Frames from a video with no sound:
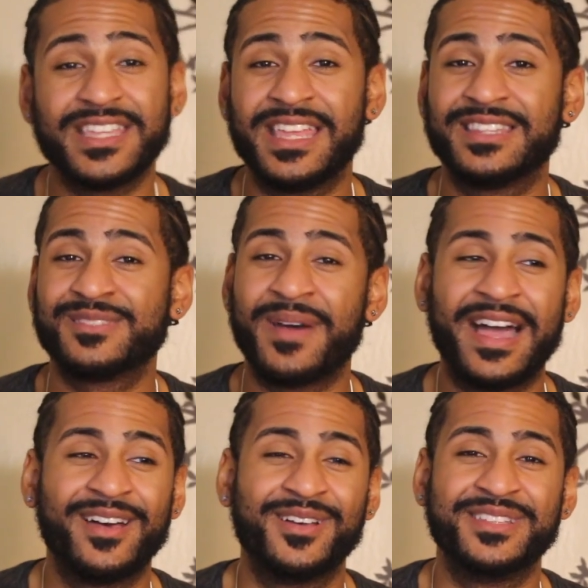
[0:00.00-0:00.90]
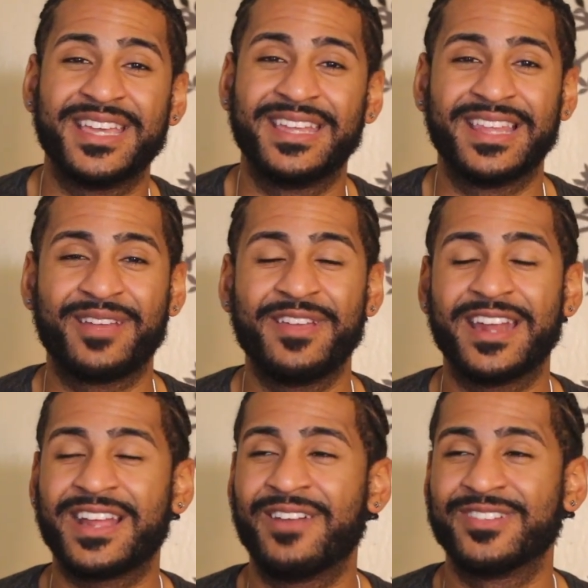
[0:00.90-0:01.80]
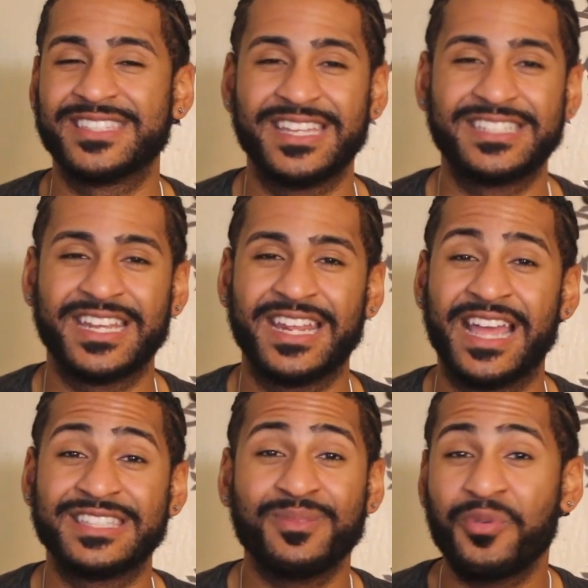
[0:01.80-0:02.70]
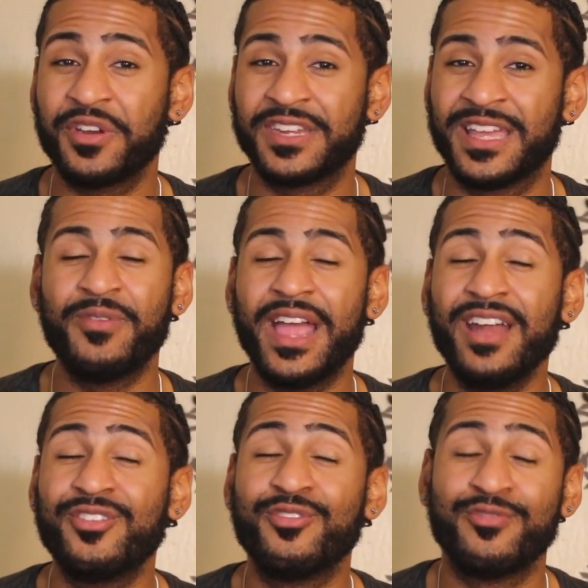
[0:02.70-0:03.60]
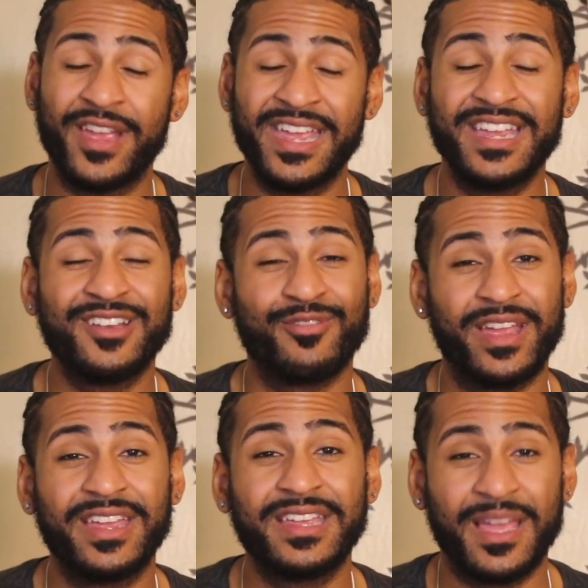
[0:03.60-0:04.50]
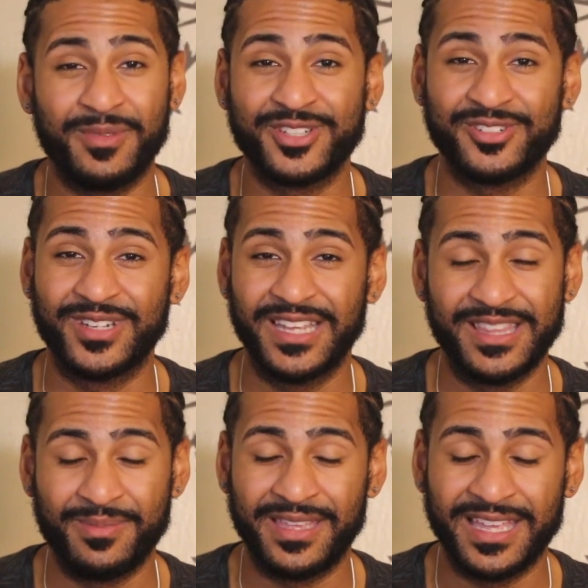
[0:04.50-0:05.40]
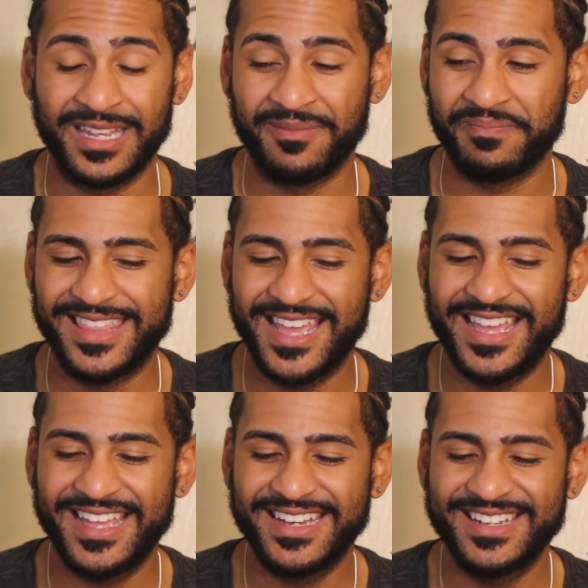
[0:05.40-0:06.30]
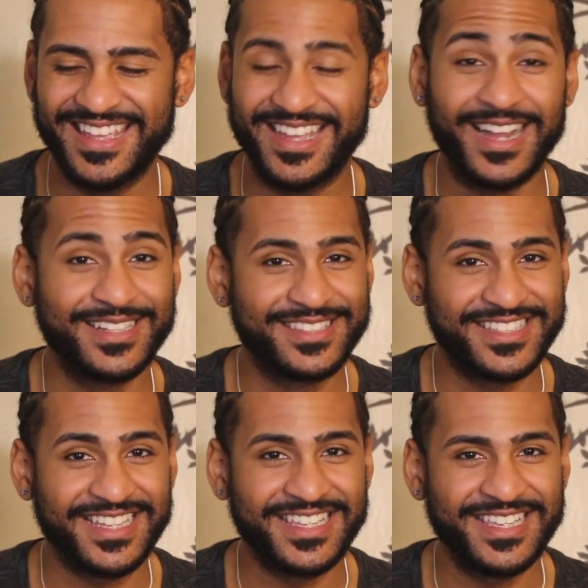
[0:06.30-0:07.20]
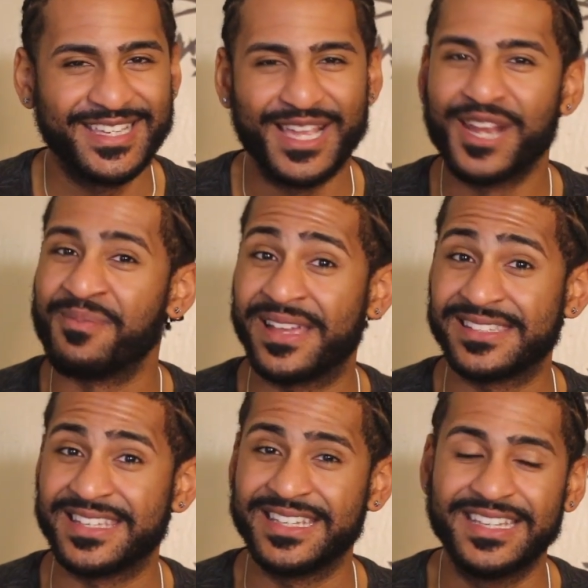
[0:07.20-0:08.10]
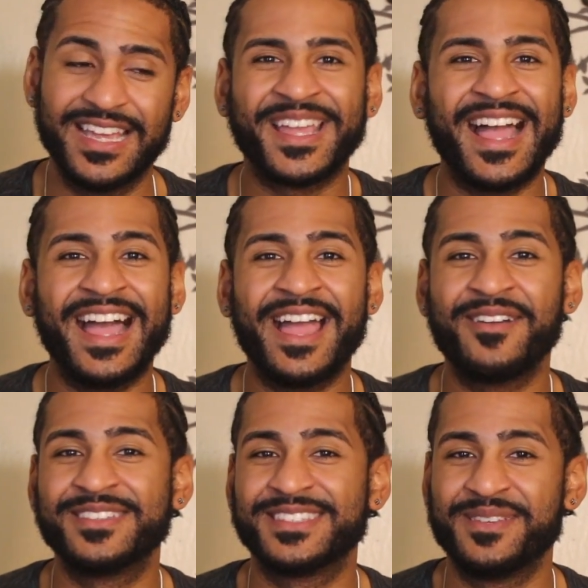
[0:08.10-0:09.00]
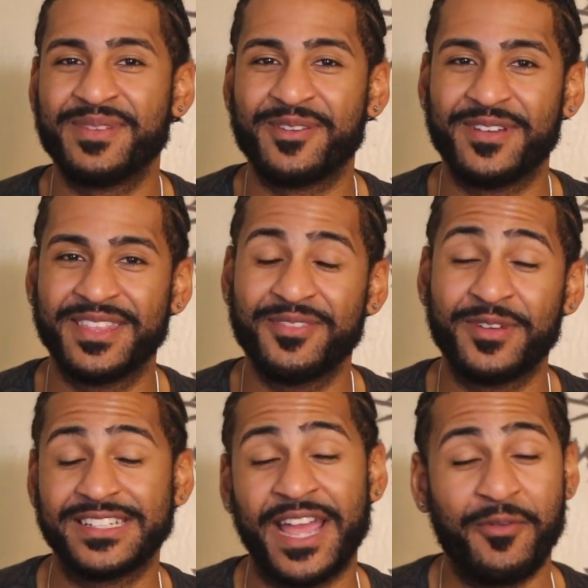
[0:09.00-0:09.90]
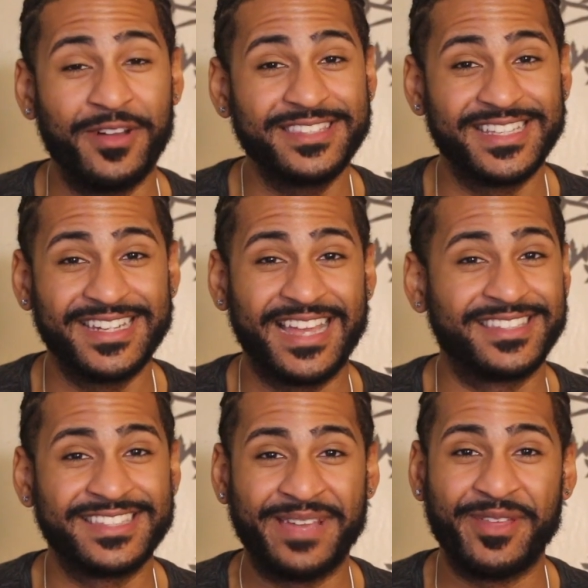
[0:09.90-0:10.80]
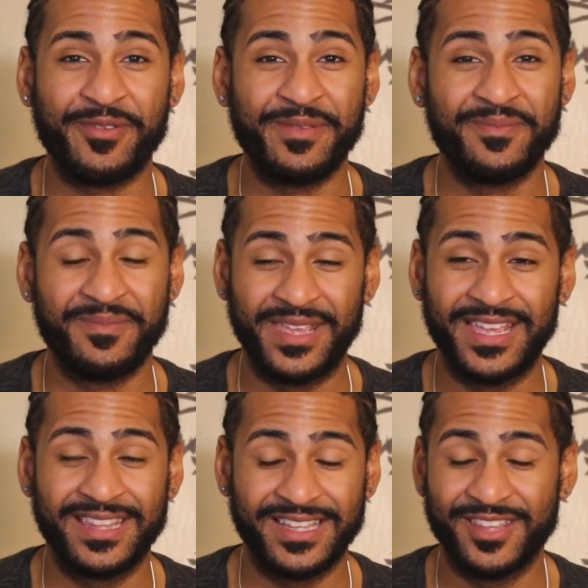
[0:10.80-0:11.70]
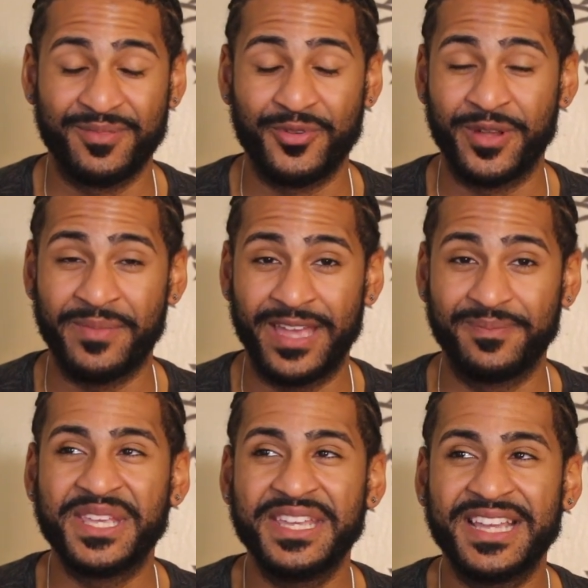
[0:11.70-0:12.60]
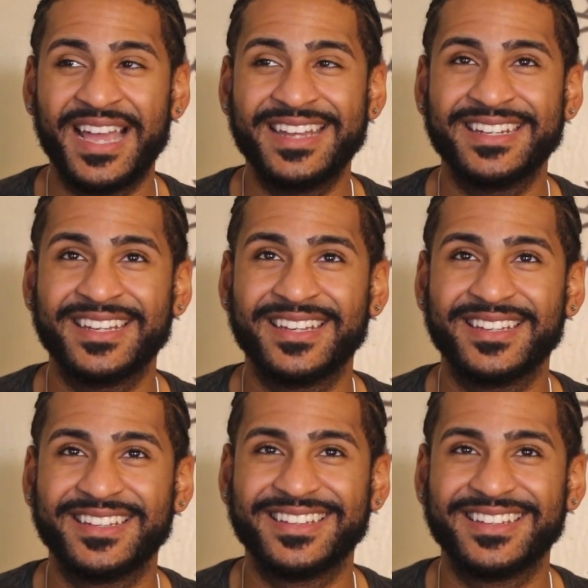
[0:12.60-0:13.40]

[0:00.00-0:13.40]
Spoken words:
and smiled and like we had a conversation and I supported him. We had great chemistry in the beginning. Then it got sticky and messy. The guy I was sleeping with, which I wasn't at the time that me and the other boy met, he kinda